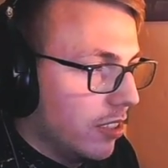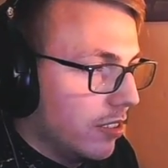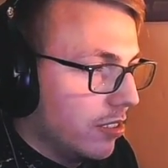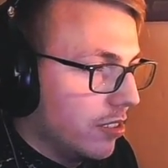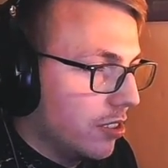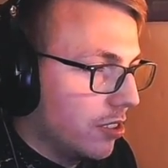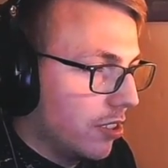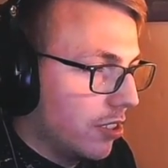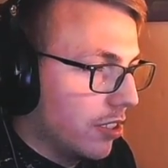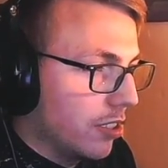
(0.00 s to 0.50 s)

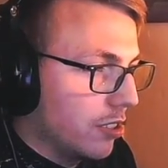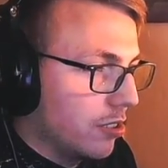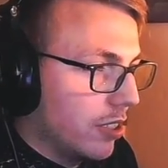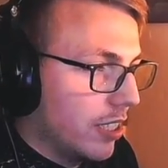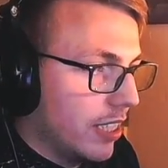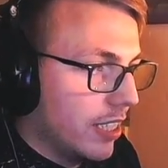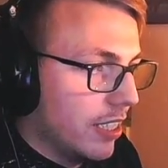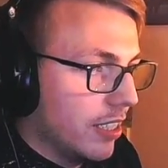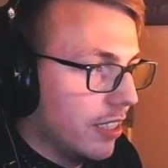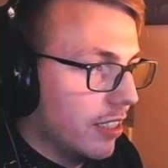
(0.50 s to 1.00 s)
Just gonna
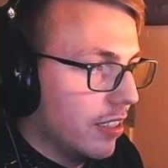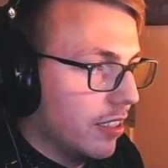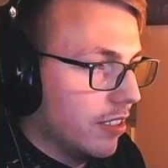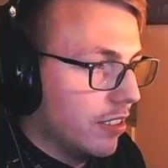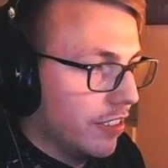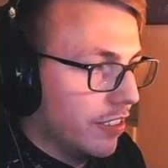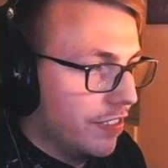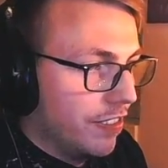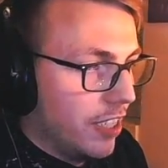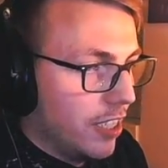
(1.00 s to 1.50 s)
try
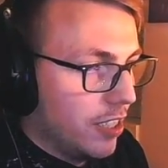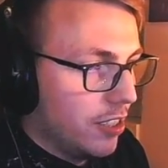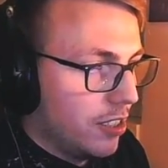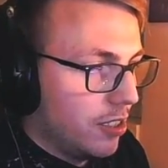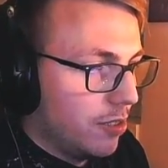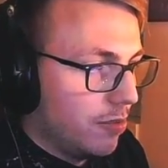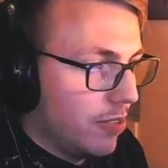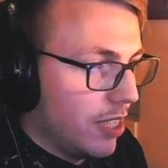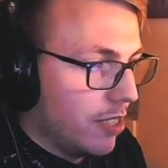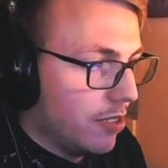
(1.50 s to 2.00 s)
the
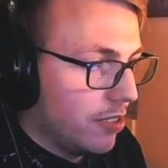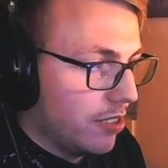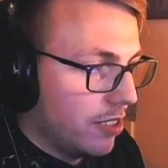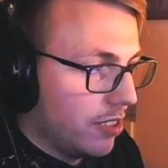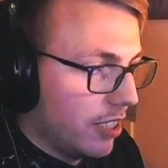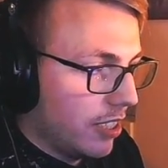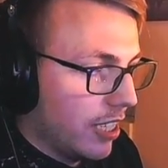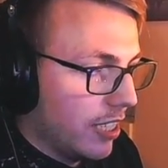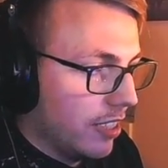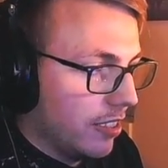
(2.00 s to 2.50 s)
first route.
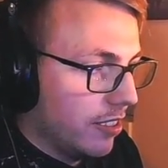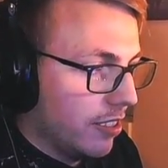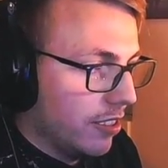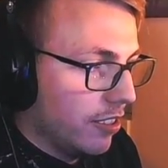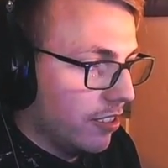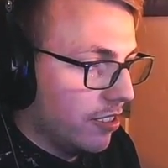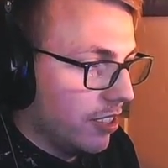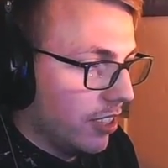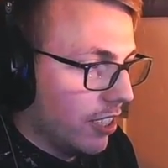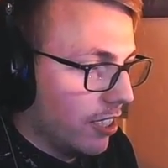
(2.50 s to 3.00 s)
Got it
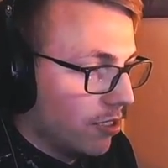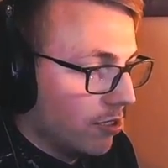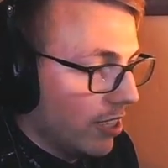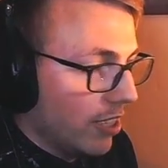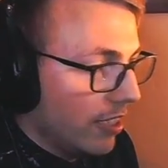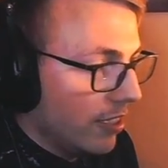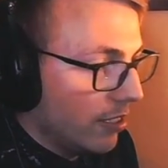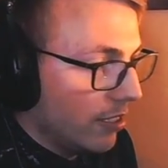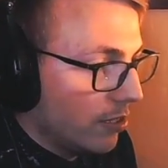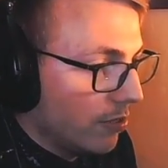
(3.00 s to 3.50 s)
there, second
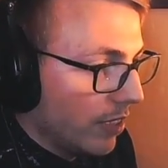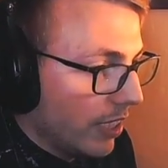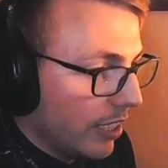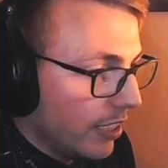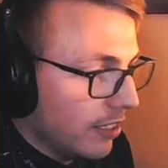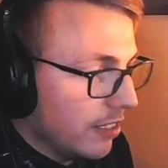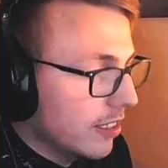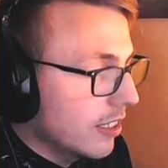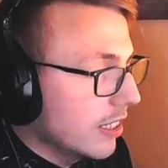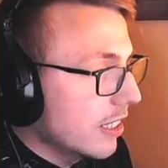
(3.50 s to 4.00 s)
try, that's fine.